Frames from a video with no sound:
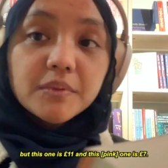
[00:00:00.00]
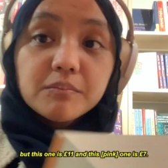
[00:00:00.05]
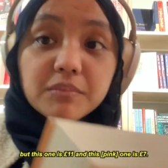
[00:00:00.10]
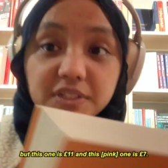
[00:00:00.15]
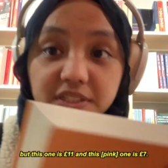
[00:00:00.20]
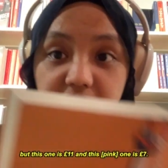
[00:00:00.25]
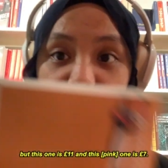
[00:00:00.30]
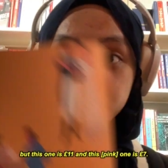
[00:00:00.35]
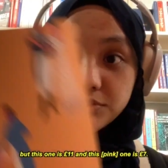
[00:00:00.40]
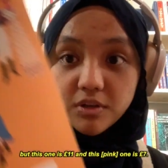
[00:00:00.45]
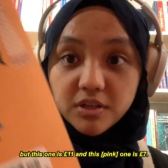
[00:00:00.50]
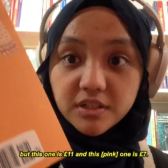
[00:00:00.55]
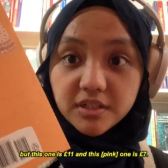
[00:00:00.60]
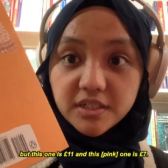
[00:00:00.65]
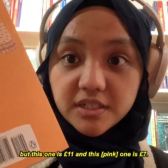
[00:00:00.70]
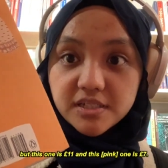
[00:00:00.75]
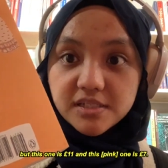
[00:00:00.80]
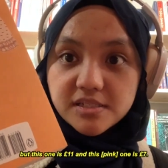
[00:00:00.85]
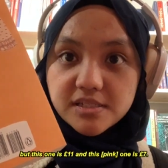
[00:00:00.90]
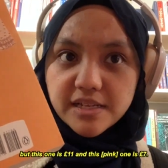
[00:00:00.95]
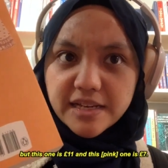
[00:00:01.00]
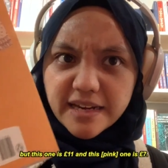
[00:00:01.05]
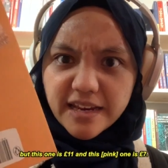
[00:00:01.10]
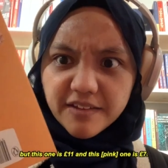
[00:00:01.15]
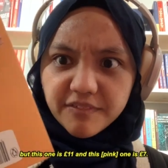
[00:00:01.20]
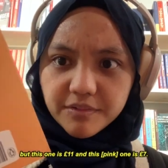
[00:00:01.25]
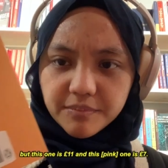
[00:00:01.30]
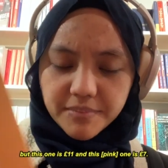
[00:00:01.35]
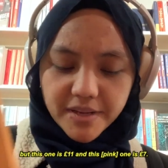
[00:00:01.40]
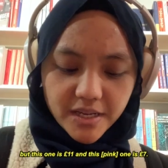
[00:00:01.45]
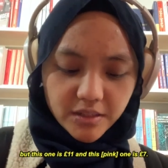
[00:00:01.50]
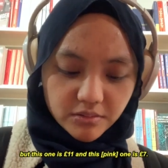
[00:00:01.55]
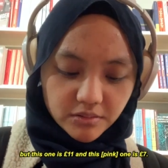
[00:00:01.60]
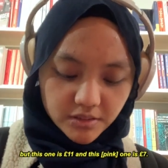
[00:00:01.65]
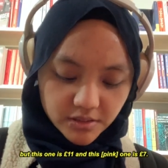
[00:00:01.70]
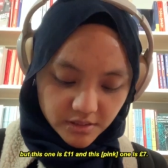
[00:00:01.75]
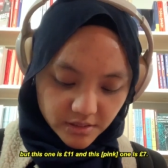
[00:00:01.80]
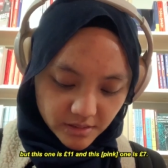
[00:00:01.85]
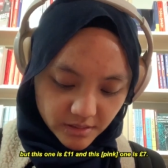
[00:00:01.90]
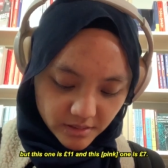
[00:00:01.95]
but this one is 11
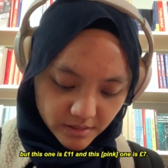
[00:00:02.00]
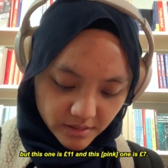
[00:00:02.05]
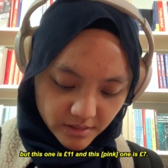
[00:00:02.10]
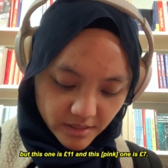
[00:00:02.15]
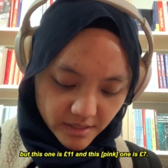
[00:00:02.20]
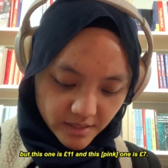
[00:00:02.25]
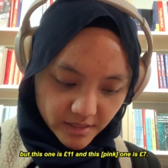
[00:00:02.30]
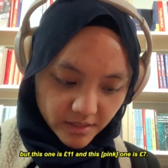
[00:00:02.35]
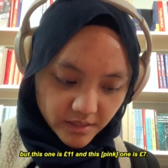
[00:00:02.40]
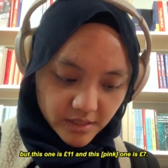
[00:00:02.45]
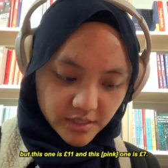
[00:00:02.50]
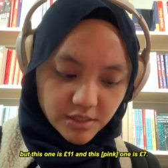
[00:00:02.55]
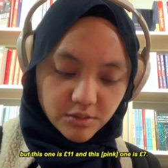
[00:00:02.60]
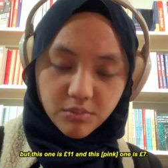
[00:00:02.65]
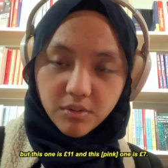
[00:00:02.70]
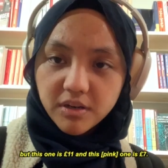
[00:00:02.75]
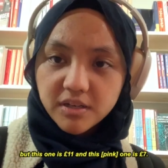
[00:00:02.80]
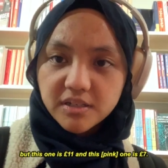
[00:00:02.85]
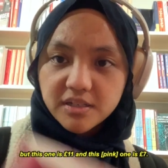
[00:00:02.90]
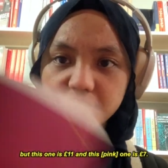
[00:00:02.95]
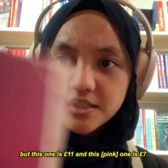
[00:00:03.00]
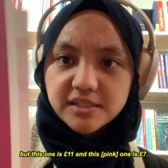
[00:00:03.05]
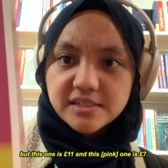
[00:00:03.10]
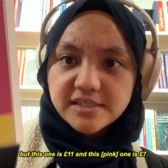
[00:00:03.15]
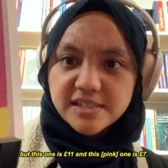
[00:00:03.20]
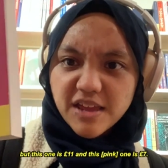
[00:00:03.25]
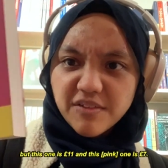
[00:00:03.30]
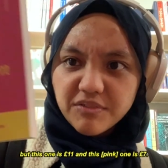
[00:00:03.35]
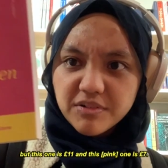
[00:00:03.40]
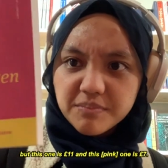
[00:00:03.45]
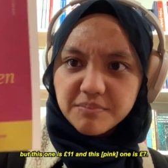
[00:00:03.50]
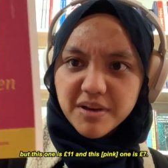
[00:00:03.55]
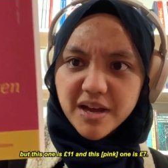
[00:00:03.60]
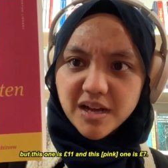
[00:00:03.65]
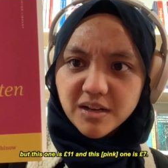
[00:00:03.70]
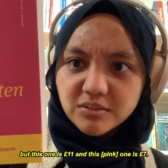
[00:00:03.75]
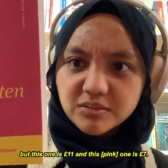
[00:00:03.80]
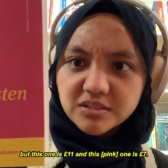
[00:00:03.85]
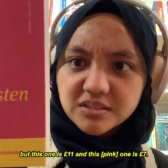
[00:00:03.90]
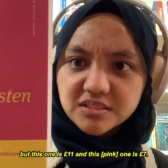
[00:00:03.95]
pounds, and this one is 7
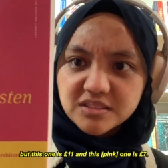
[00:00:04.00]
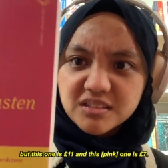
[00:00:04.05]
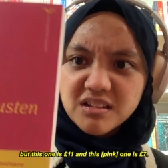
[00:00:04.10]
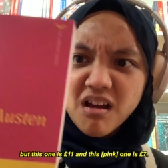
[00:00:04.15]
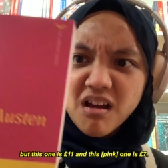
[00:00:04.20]
pounds.